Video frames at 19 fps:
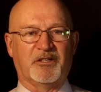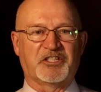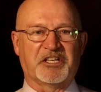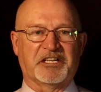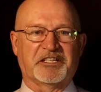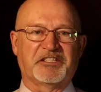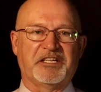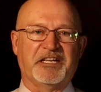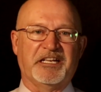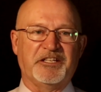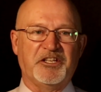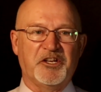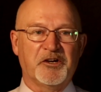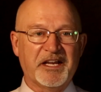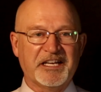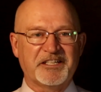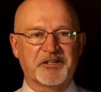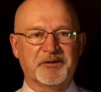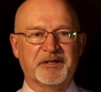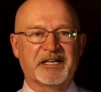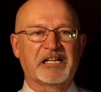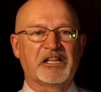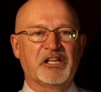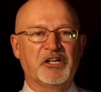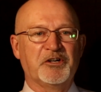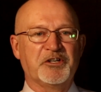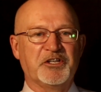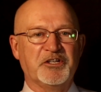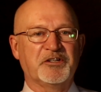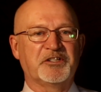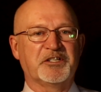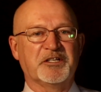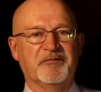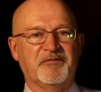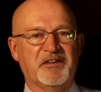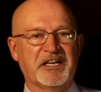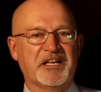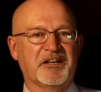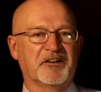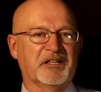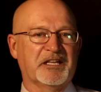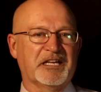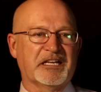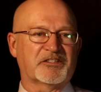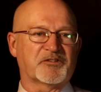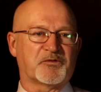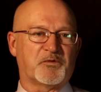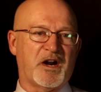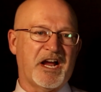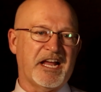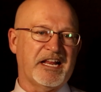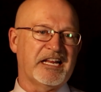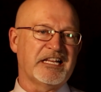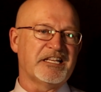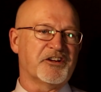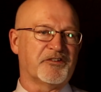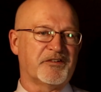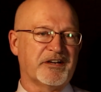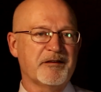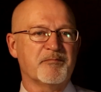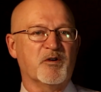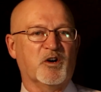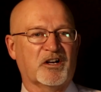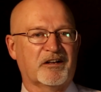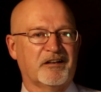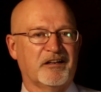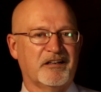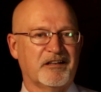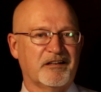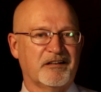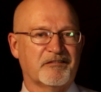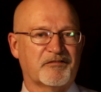Number 16, you get to include YouTube video links right in your ebook.